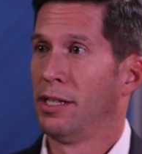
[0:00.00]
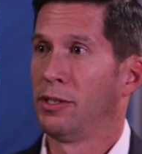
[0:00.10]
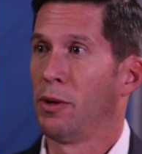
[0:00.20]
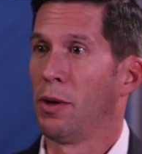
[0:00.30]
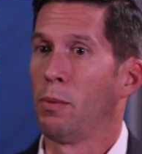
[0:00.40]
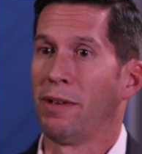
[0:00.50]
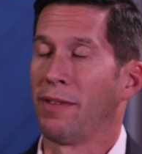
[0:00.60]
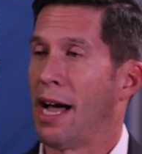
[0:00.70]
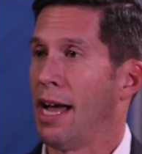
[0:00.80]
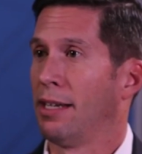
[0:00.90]
so that
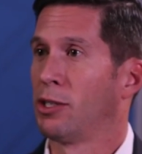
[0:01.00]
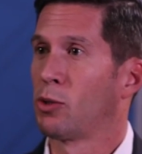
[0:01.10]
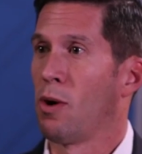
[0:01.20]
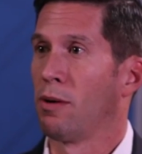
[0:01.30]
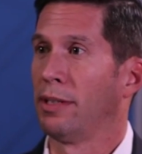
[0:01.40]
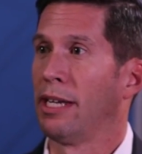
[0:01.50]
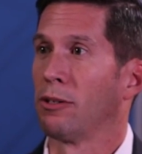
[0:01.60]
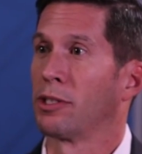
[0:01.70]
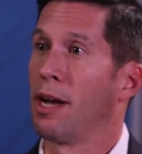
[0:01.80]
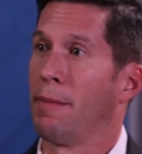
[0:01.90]
we've got strong
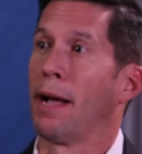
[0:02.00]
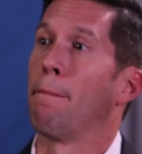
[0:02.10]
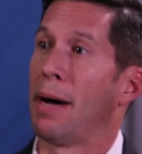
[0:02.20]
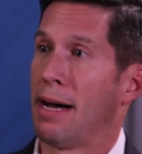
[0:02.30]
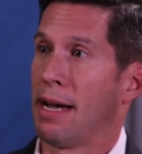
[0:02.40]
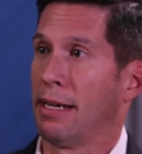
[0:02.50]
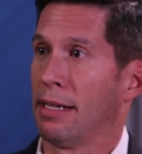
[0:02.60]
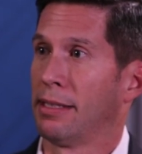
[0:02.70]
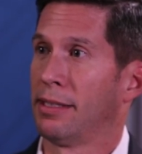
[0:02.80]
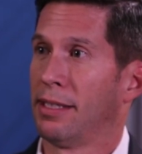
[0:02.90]
leaders coming up behind
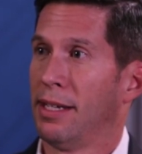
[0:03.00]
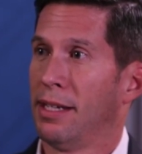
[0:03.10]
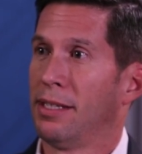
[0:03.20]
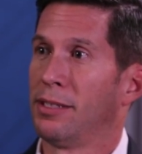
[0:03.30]
us. Mm-hmm.